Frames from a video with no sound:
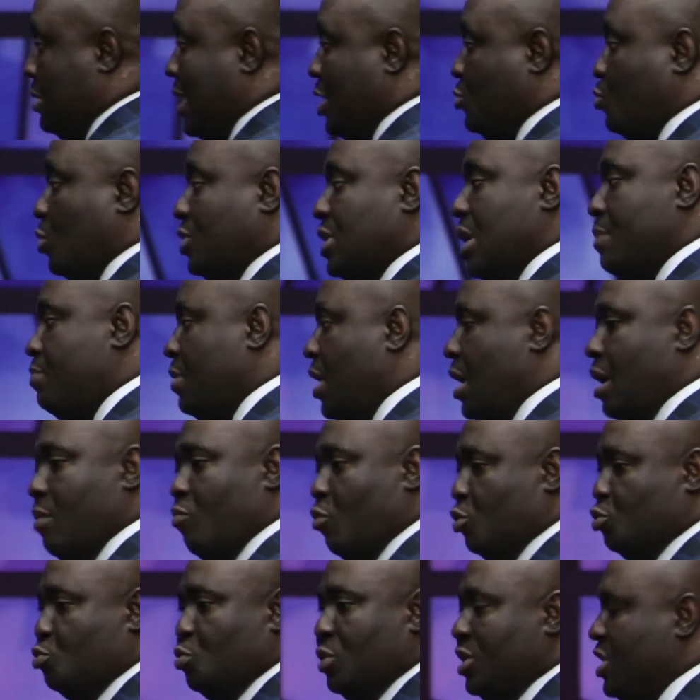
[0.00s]
That's what
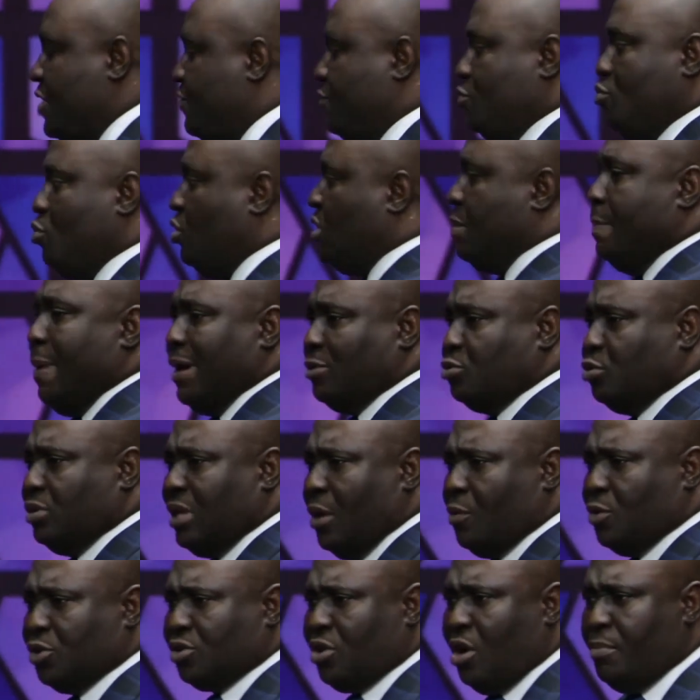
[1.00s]
Abraham was doing, even though the
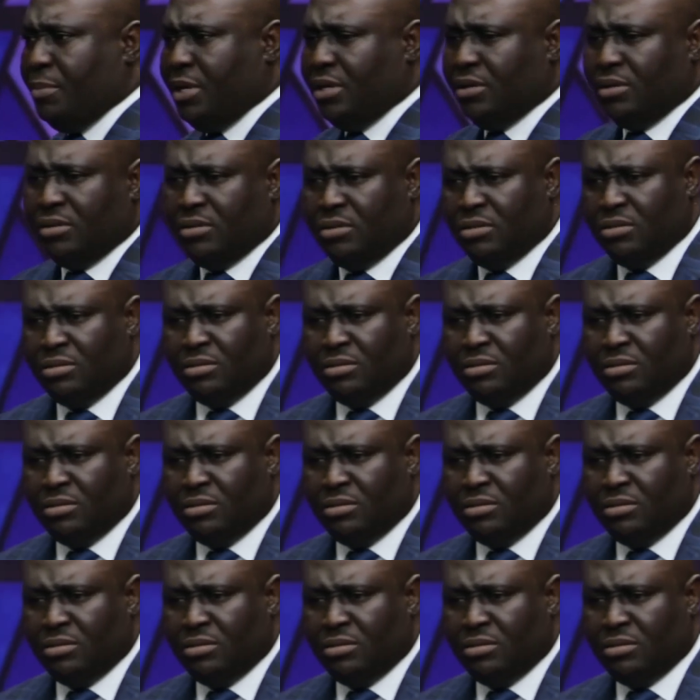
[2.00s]
battle that was coming.